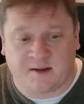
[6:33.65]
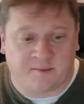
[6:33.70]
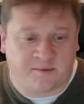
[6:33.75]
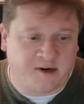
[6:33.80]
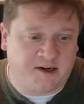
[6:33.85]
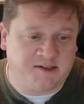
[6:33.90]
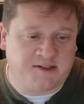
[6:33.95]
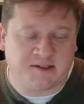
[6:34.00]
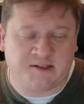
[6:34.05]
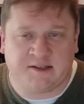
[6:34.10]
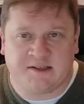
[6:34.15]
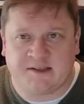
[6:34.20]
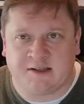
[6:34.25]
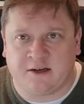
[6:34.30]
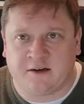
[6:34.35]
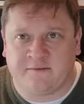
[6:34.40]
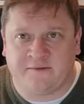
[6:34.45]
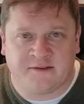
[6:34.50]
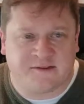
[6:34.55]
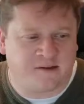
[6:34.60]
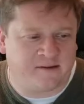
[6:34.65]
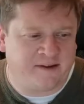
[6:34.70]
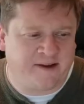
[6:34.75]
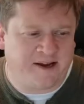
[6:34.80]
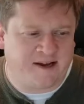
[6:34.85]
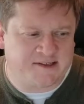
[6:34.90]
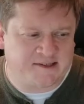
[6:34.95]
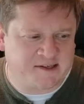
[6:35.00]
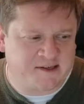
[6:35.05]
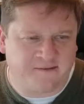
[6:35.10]
The project itself is
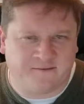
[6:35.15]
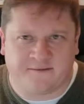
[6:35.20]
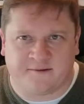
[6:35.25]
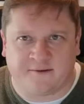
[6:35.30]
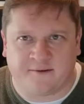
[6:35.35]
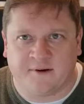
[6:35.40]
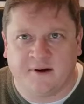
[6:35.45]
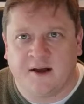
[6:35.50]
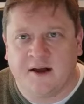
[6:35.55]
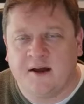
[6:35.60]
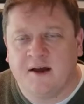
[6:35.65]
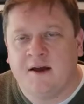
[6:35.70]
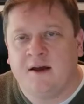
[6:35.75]
only asking for,